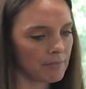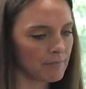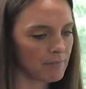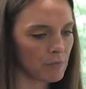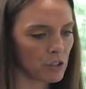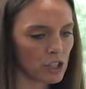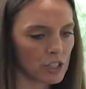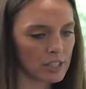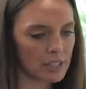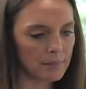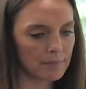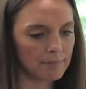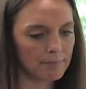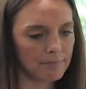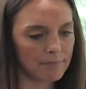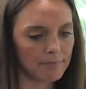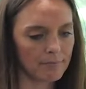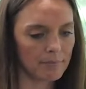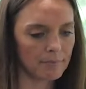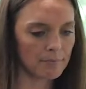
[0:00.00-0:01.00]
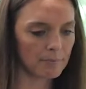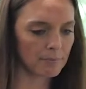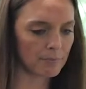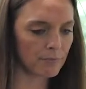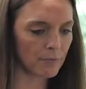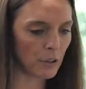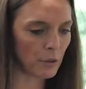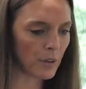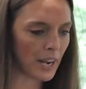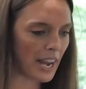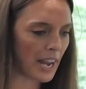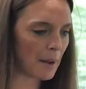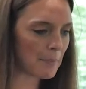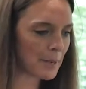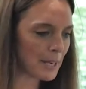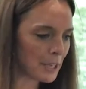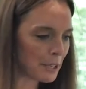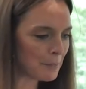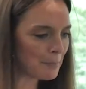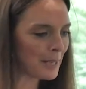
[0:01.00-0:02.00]
just some vocab
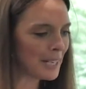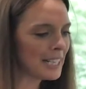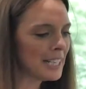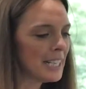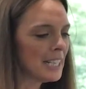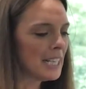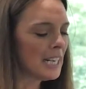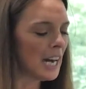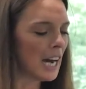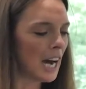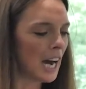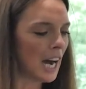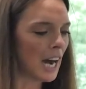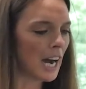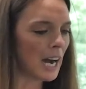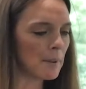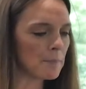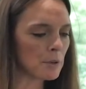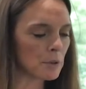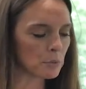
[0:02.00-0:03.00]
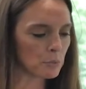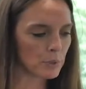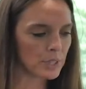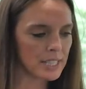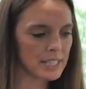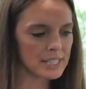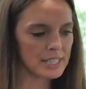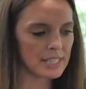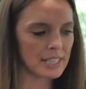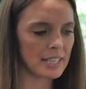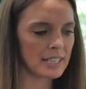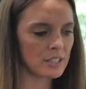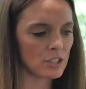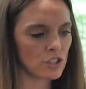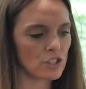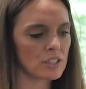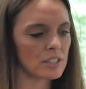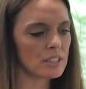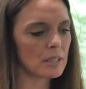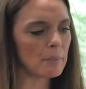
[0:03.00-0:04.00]
here, but risk is
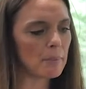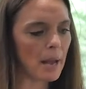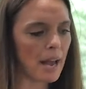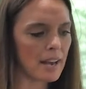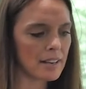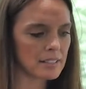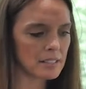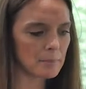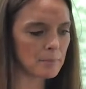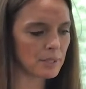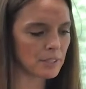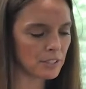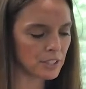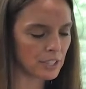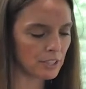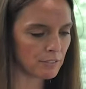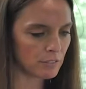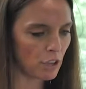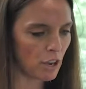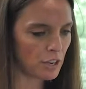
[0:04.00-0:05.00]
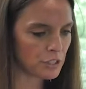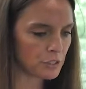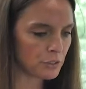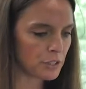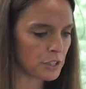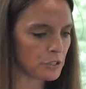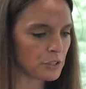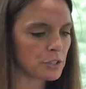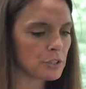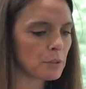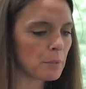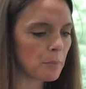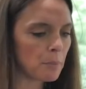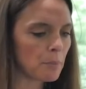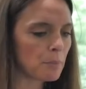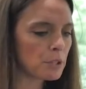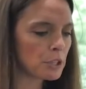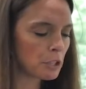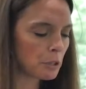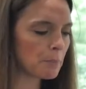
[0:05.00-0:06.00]
just the possibility of loss or injury. So
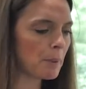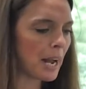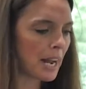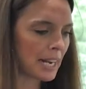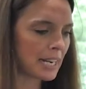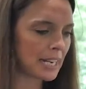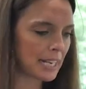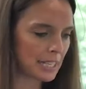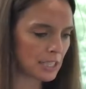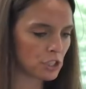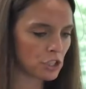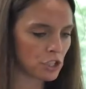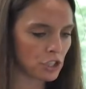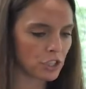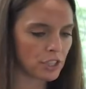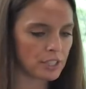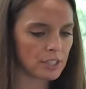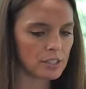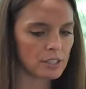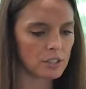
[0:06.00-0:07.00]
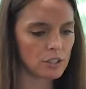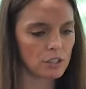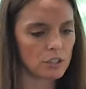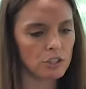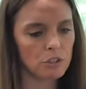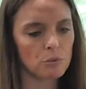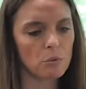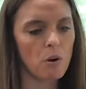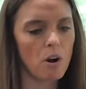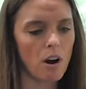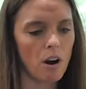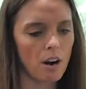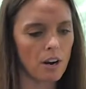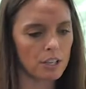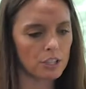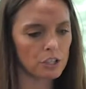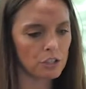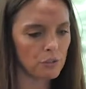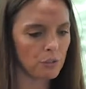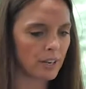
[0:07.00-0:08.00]
when you're buying insurance, you
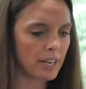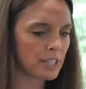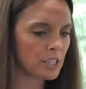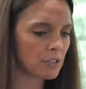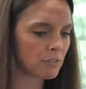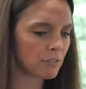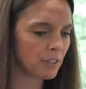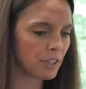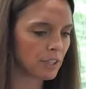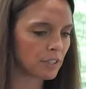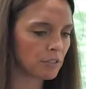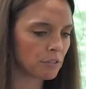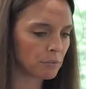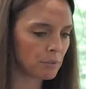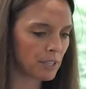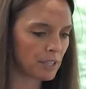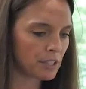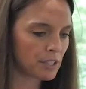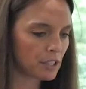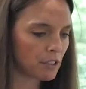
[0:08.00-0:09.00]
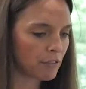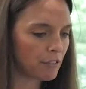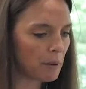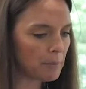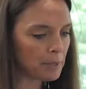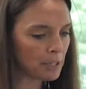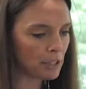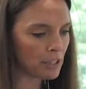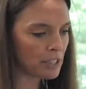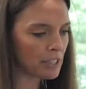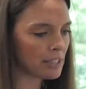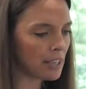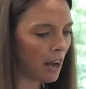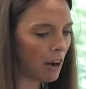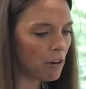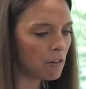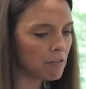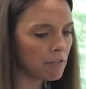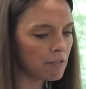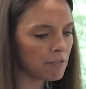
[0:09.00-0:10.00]
are transferring the risk from
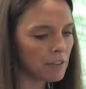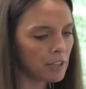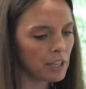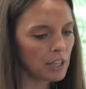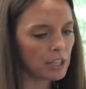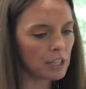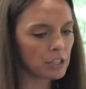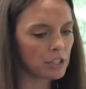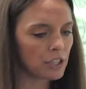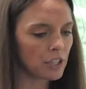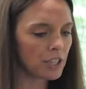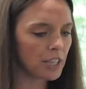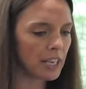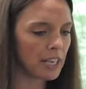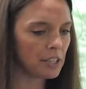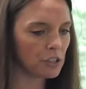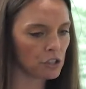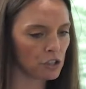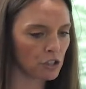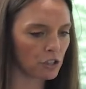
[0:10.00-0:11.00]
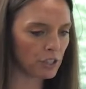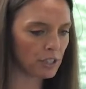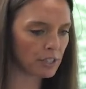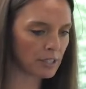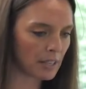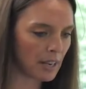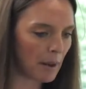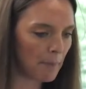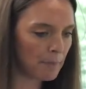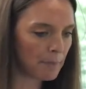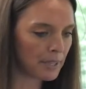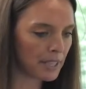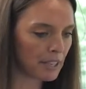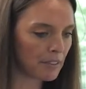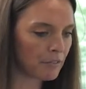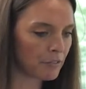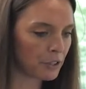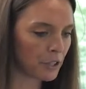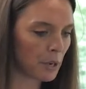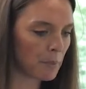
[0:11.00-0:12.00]
yourself to the insurance company
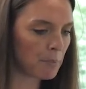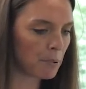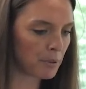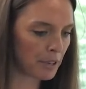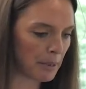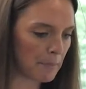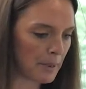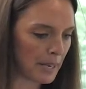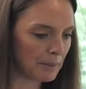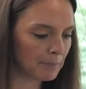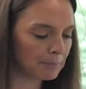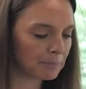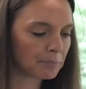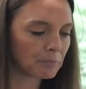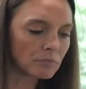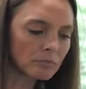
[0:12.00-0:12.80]
for a premium.